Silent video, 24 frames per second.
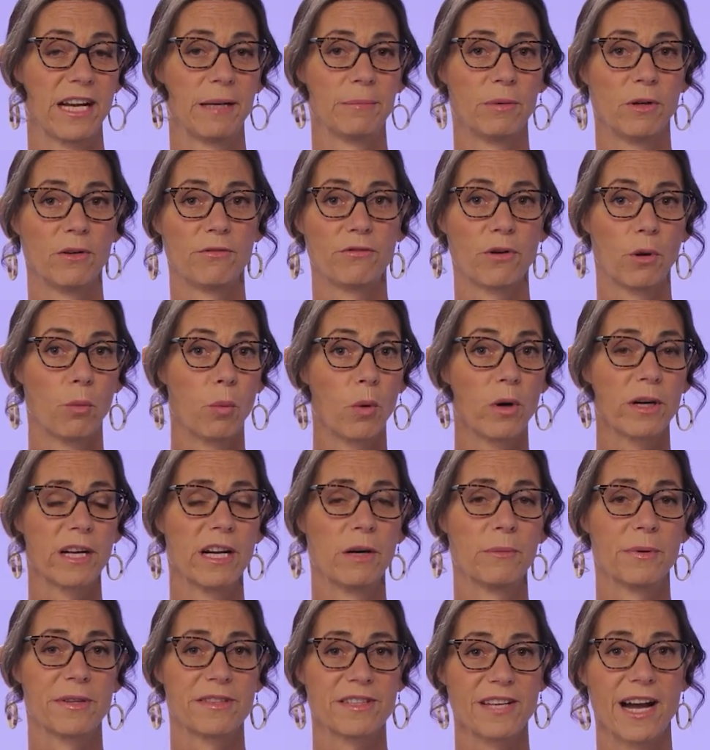table for
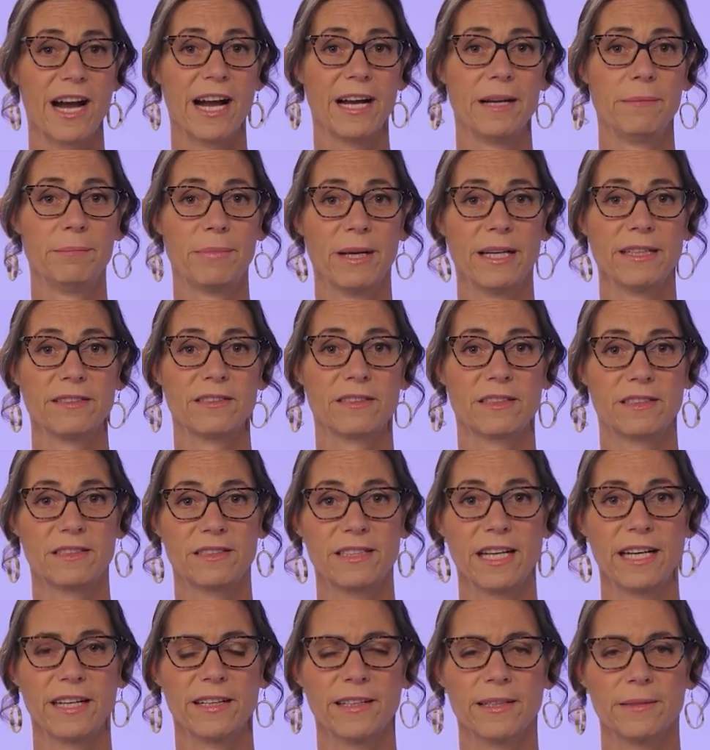working with time-based
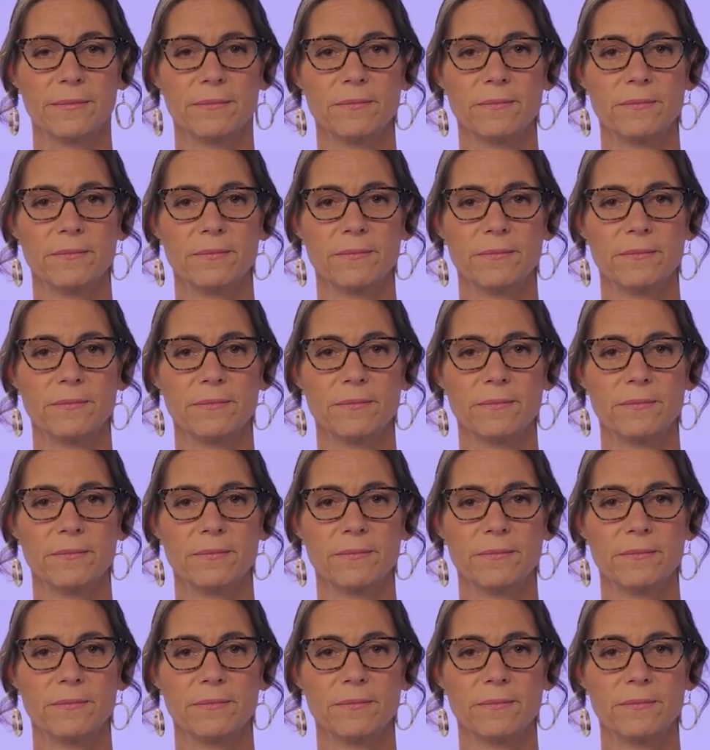data.